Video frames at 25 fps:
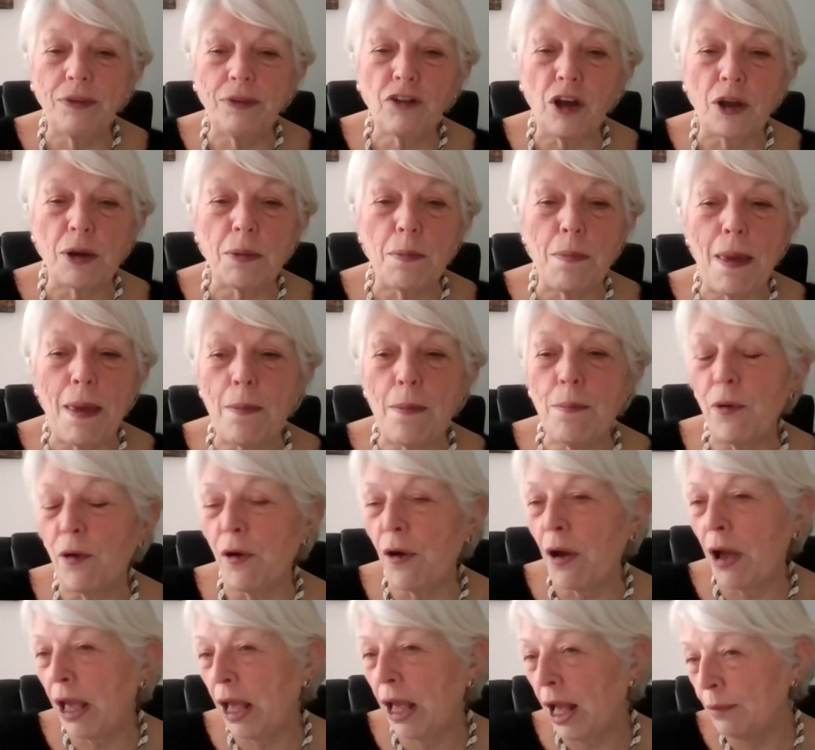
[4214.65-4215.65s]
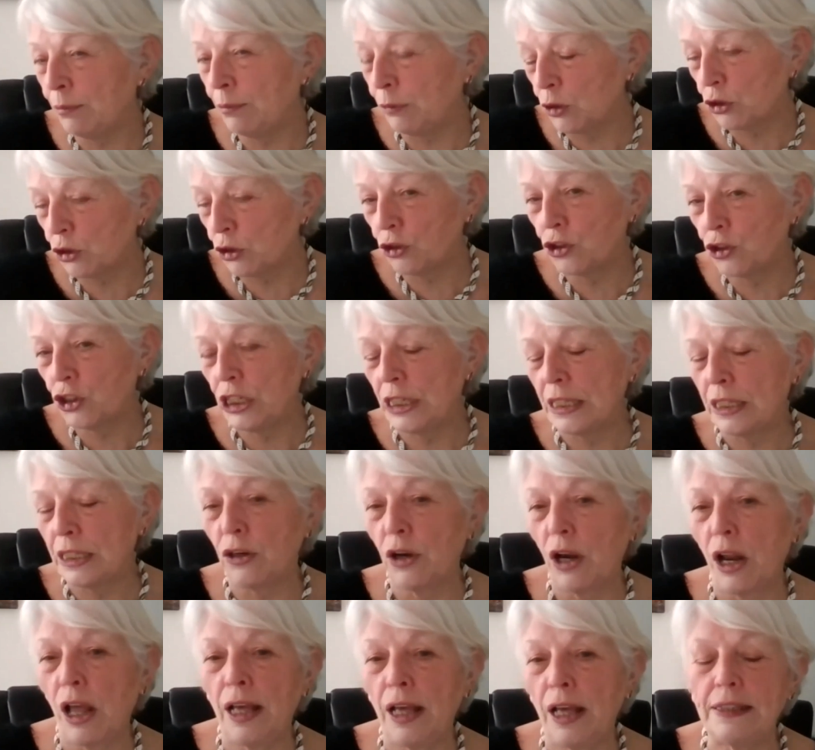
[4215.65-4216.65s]
We've got a member, I'm not sure she's
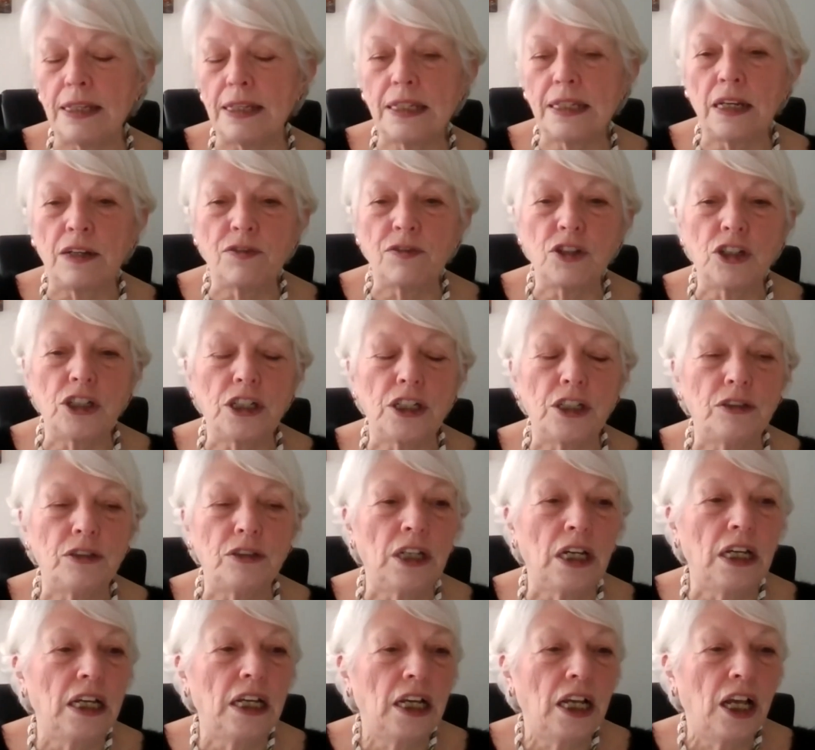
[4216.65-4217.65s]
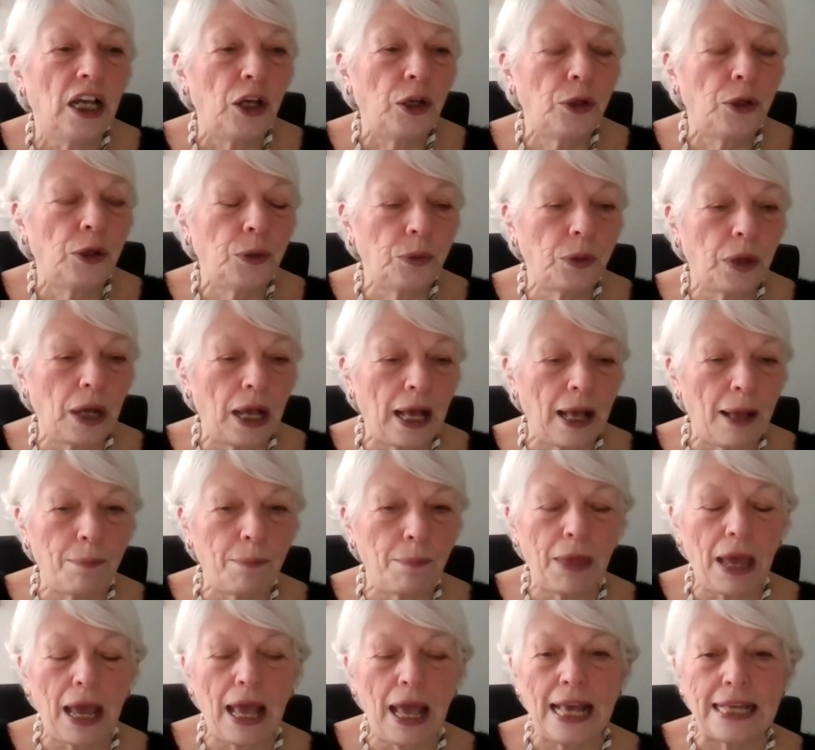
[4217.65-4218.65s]
online this afternoon, who
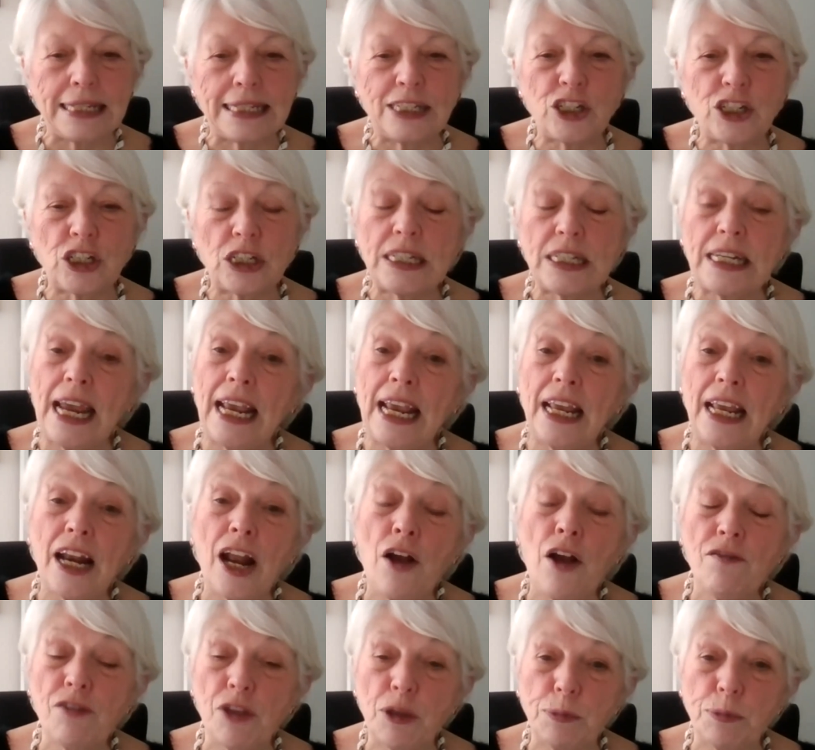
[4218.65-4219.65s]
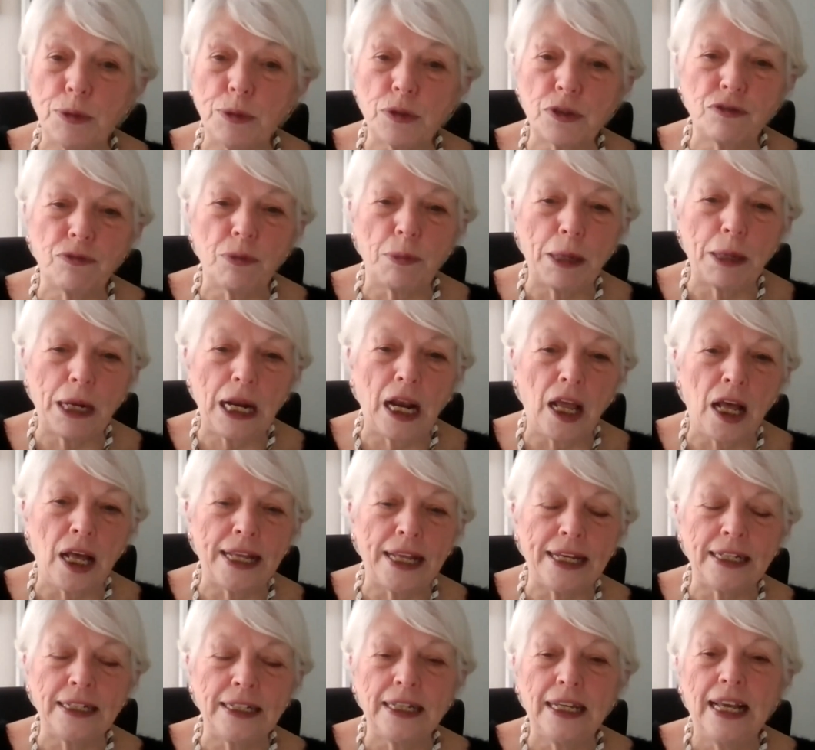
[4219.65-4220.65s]
has just taken over the books from a
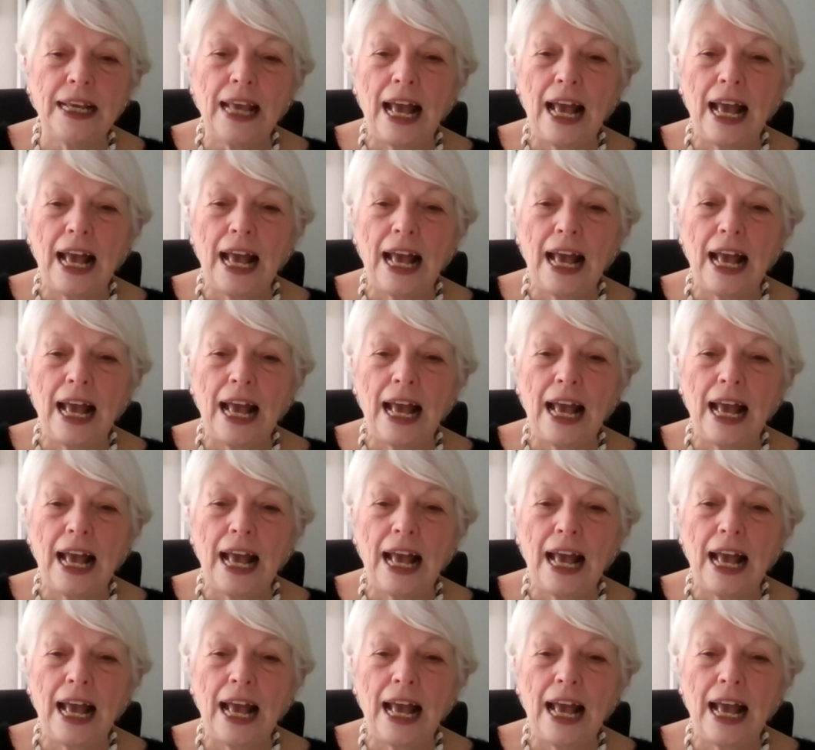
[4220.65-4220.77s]
client.